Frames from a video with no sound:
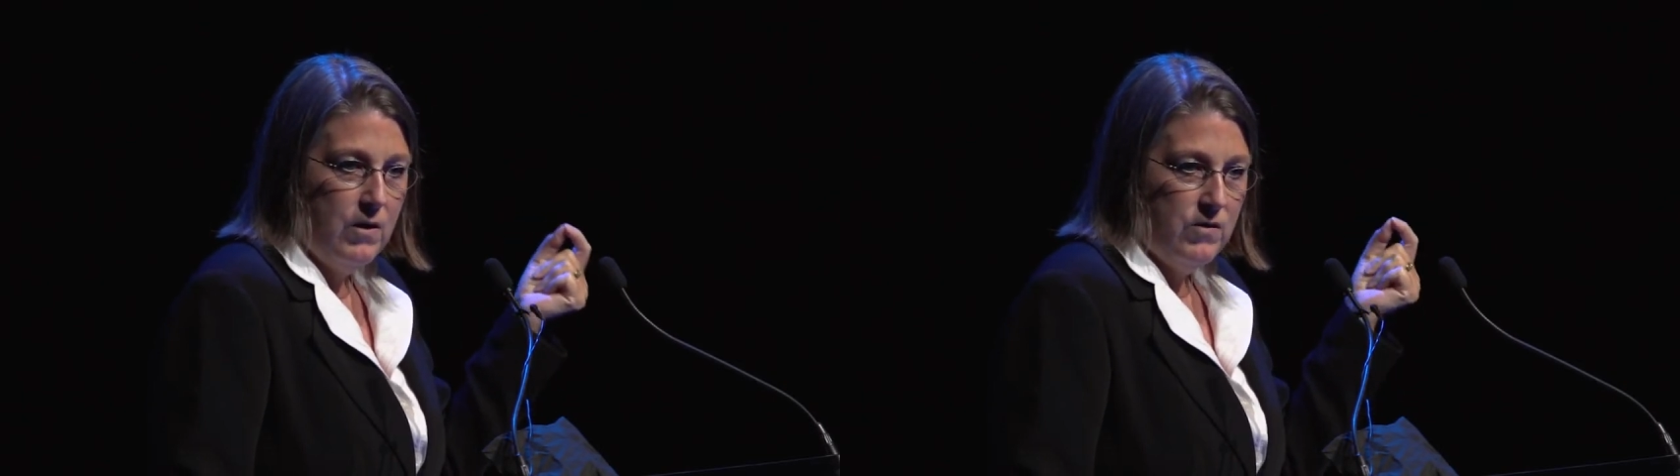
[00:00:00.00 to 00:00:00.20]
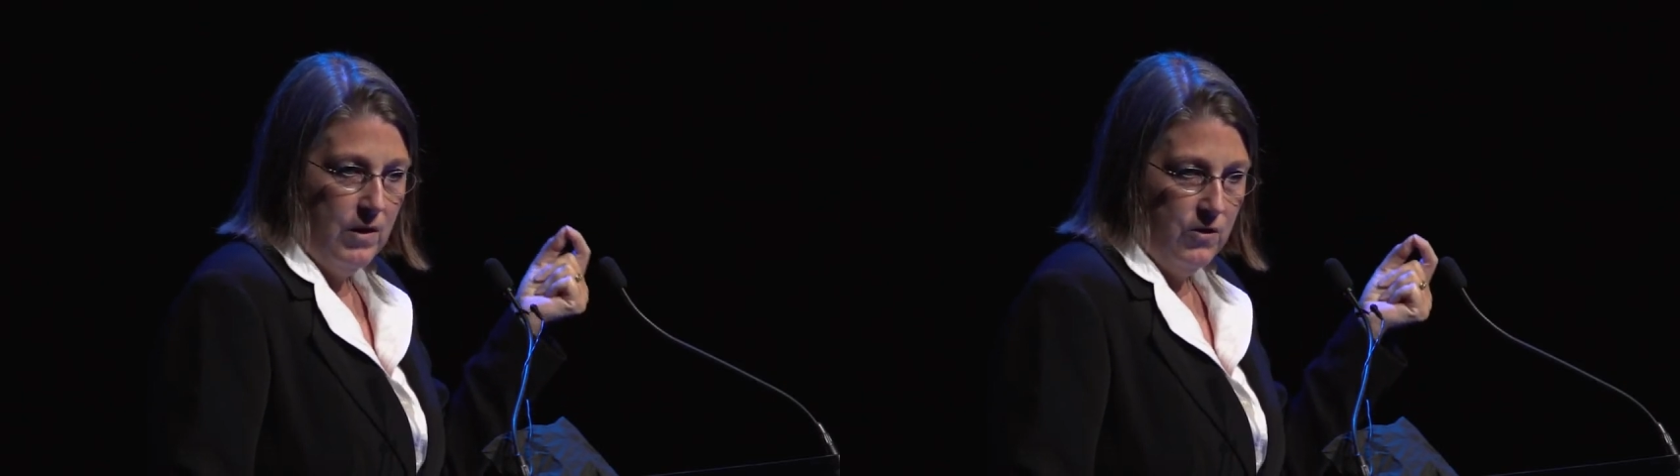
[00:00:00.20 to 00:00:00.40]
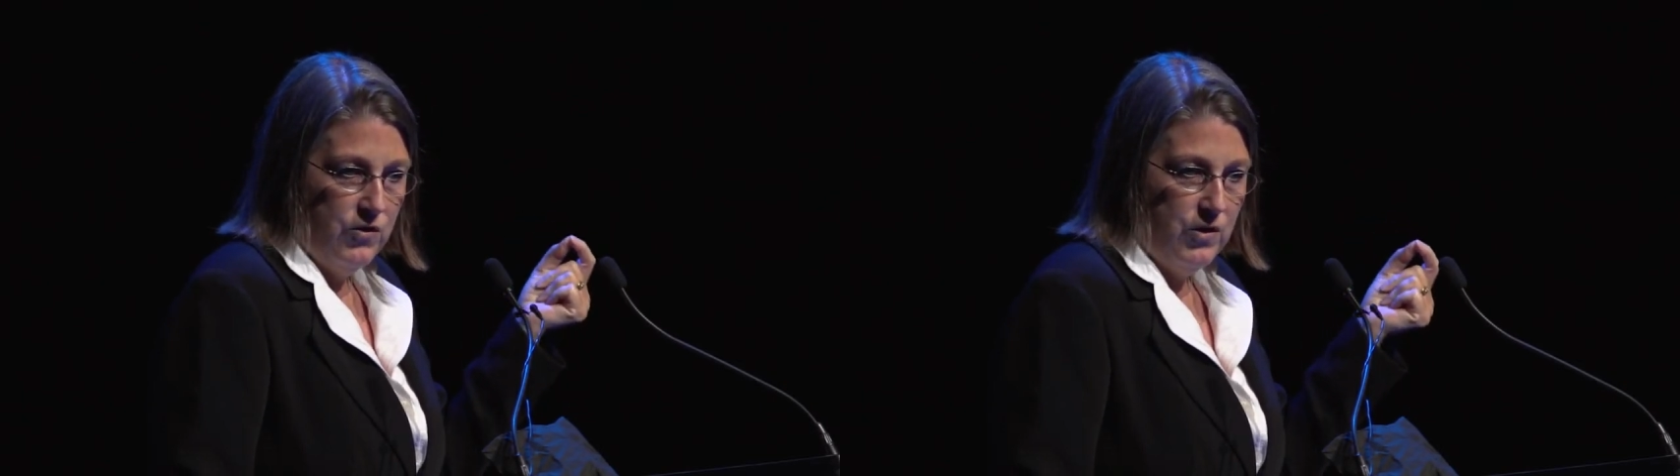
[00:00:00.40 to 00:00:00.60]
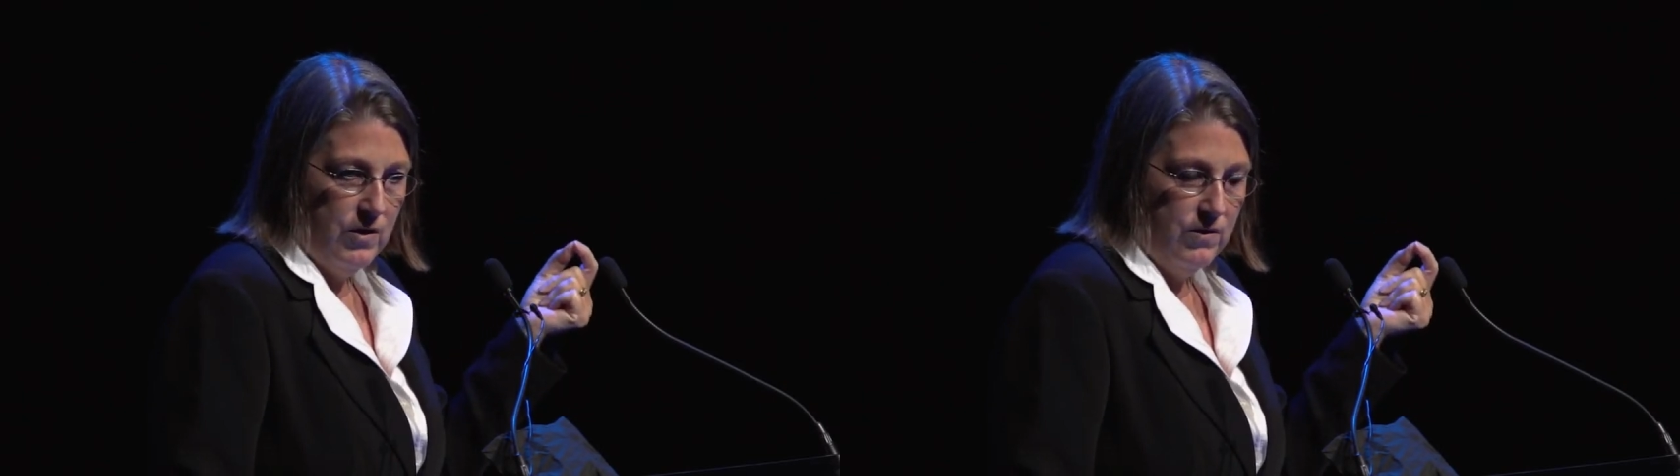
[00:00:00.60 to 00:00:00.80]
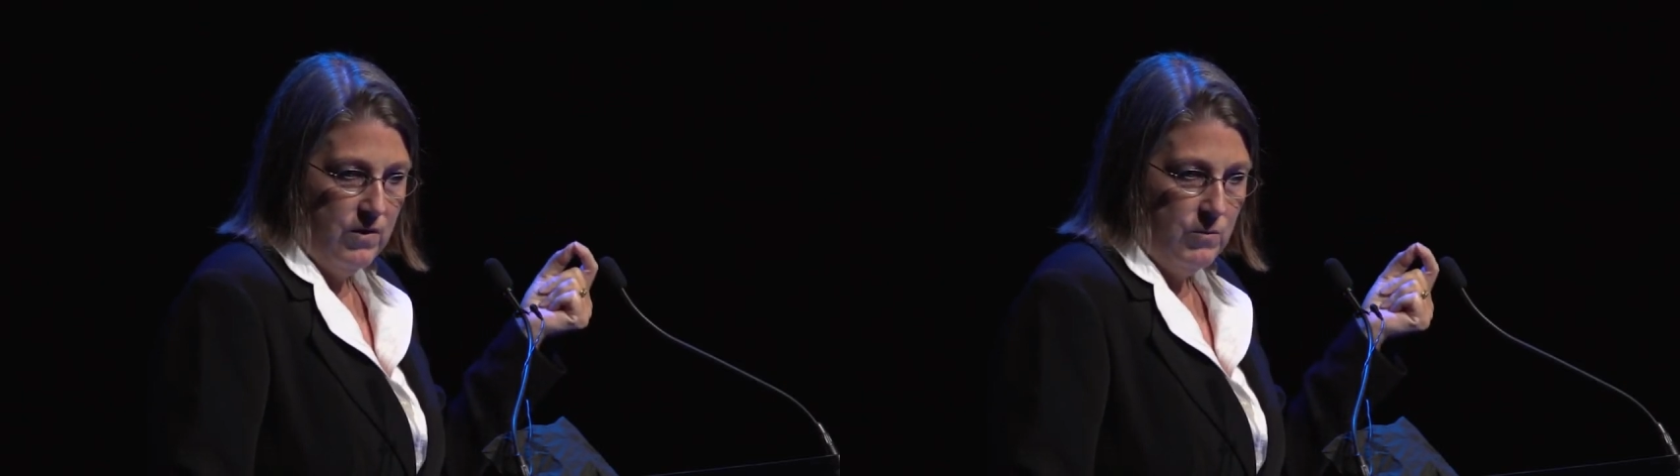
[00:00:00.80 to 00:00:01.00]
to energy
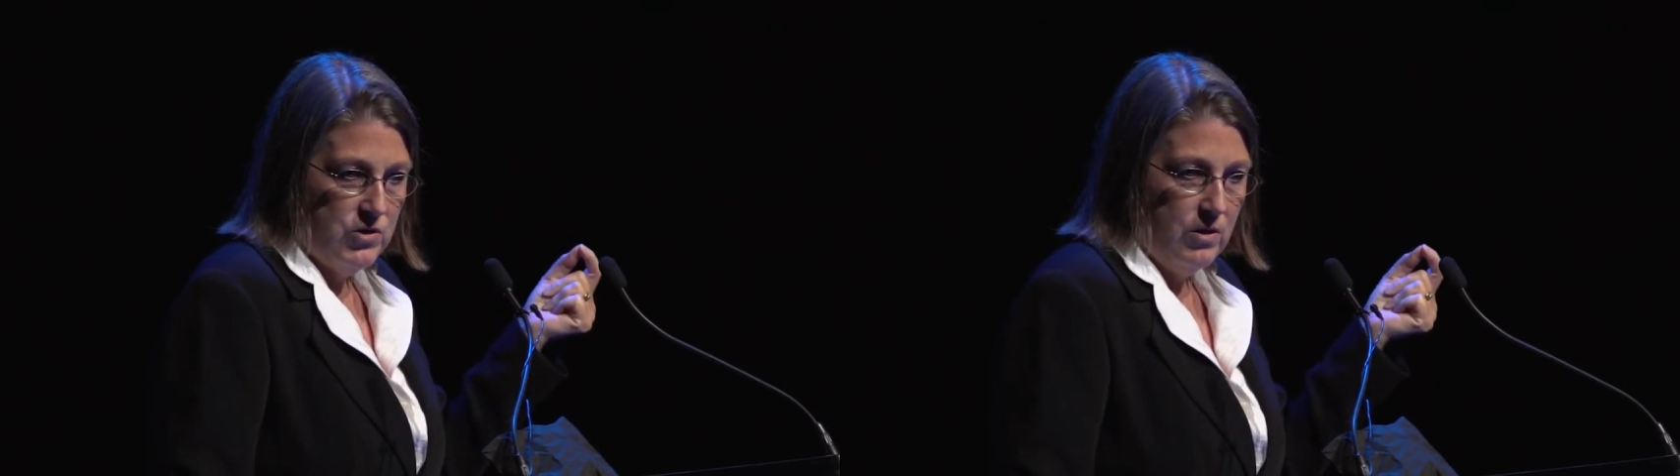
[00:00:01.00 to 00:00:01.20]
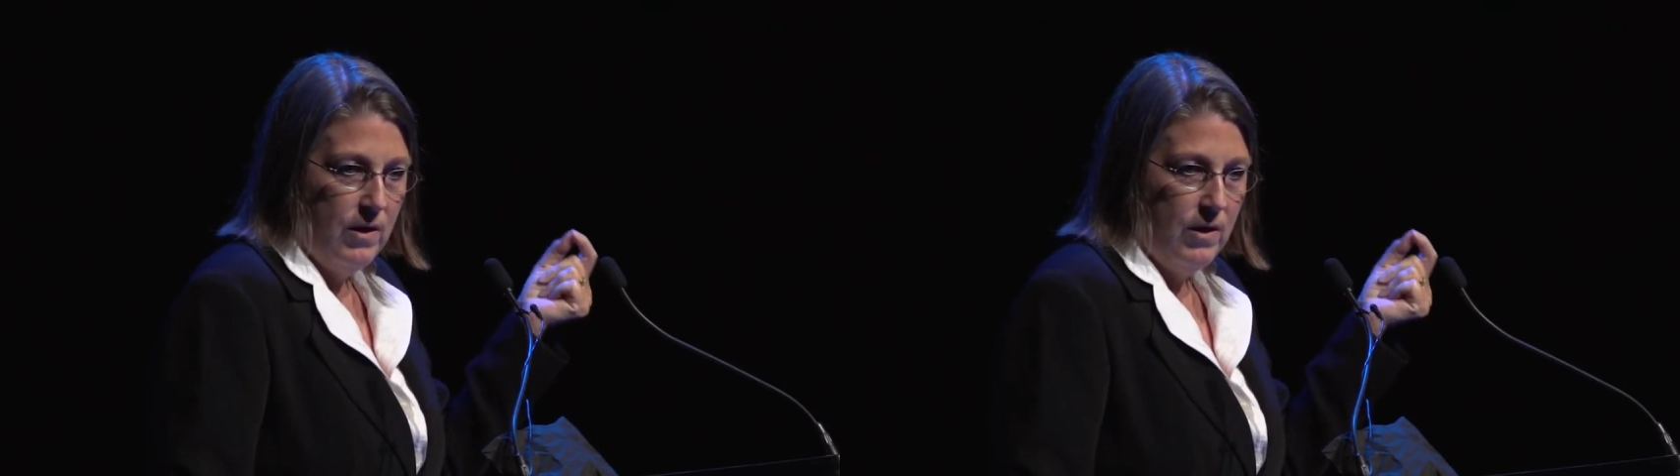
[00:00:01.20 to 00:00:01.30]
consumption